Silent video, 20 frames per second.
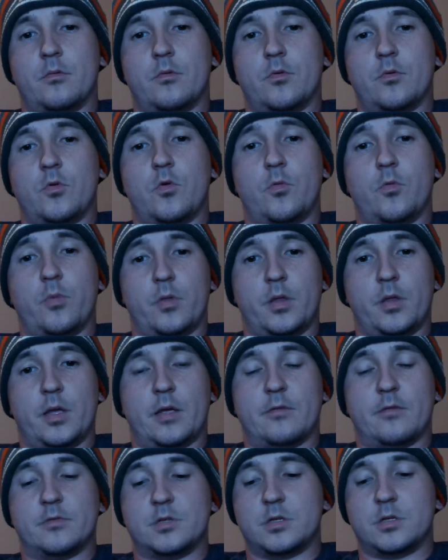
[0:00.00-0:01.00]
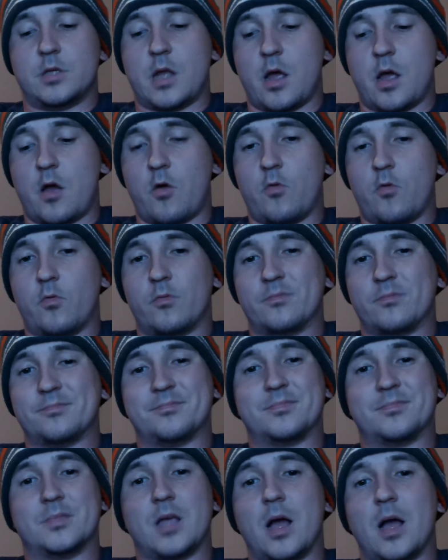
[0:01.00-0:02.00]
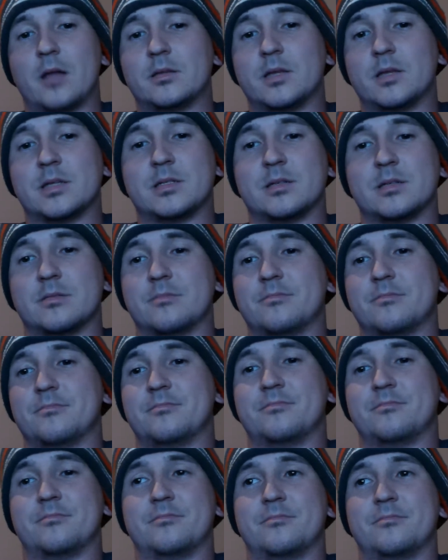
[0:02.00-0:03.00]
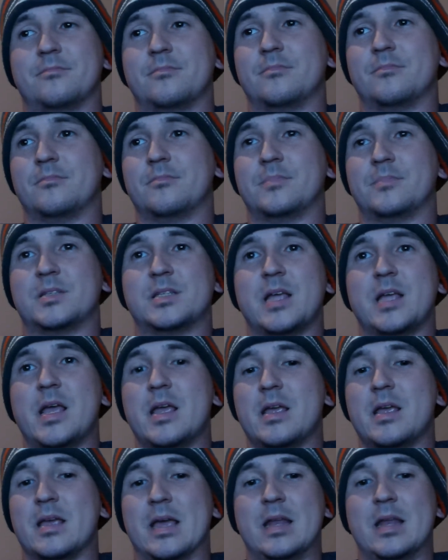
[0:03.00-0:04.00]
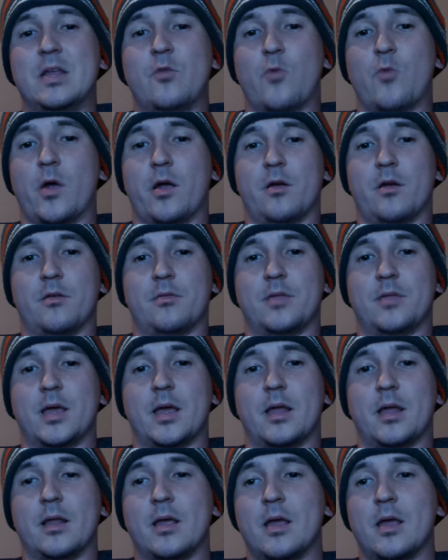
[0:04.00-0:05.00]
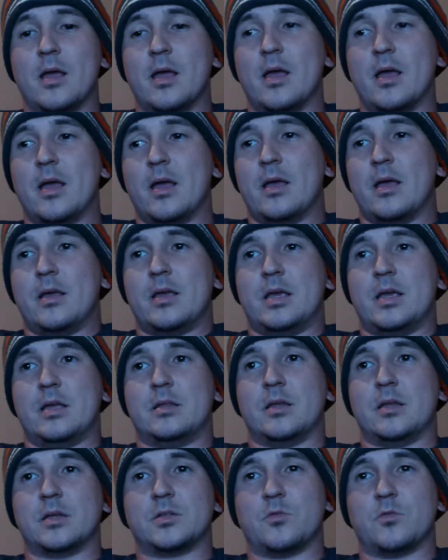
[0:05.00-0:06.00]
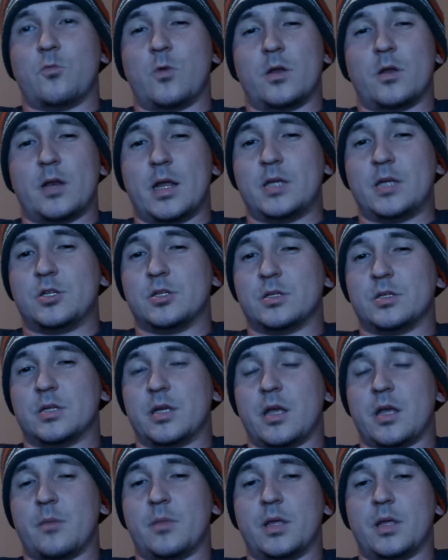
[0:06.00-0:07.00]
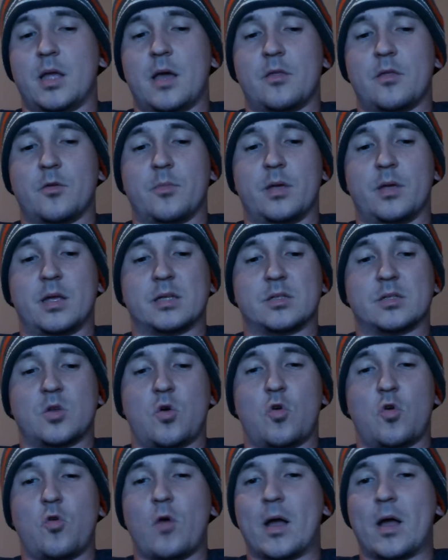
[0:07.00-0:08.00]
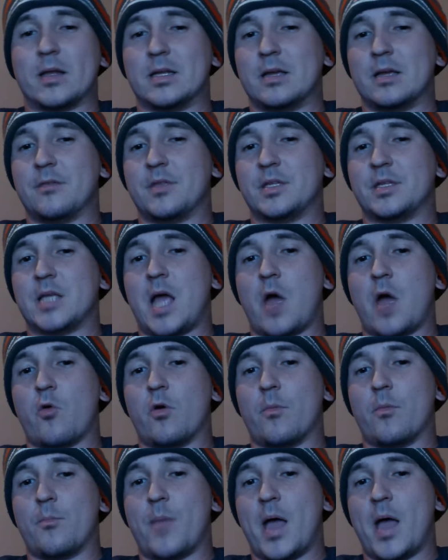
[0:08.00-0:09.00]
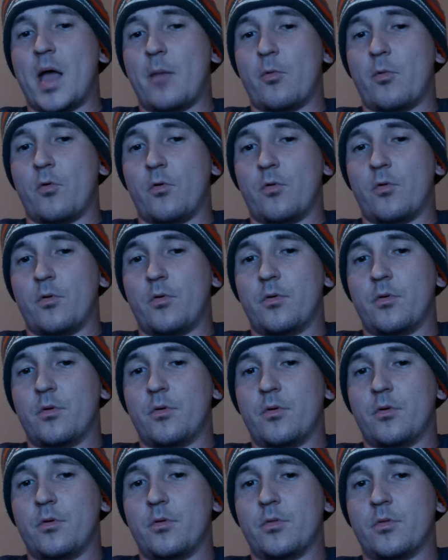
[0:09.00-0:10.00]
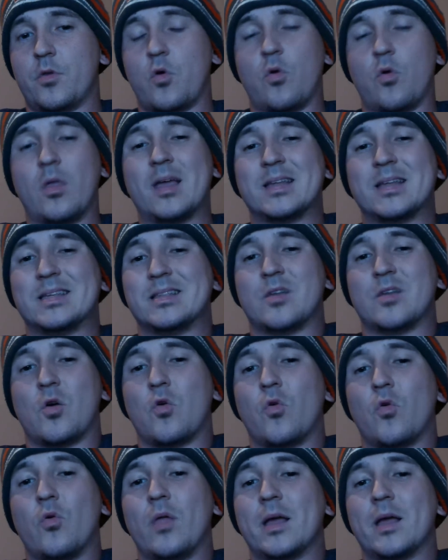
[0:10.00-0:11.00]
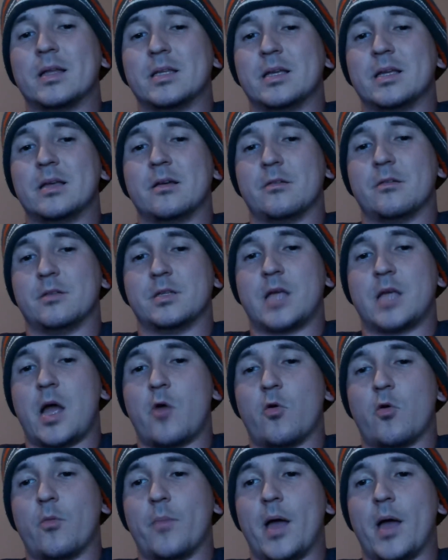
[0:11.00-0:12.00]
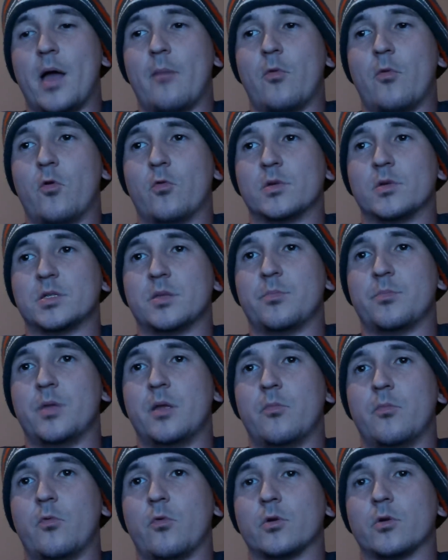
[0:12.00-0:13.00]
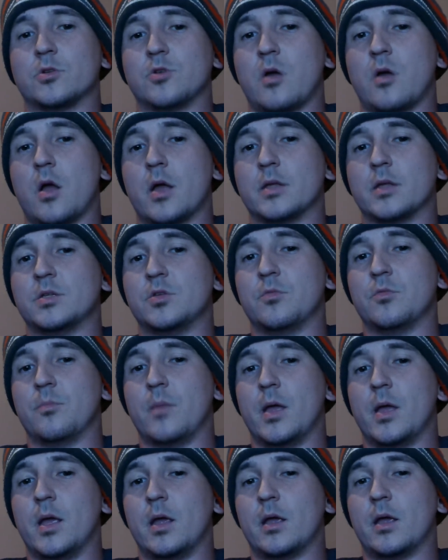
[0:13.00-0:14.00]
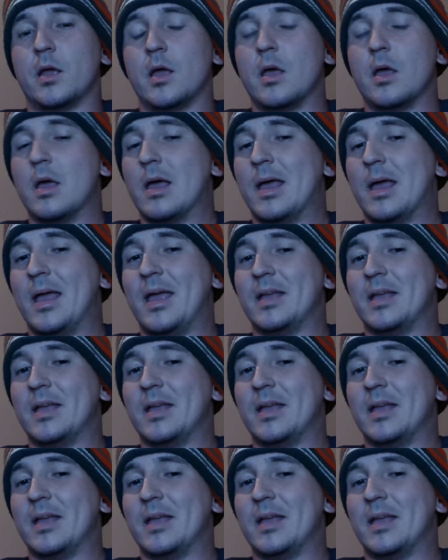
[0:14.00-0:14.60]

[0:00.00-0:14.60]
who believes. Now, God doesn't say anywhere that he doesn't want nations to come together, because the whole idea of the Tower of Babel, the whole idea of the Tower of Babel was that people were trying to make a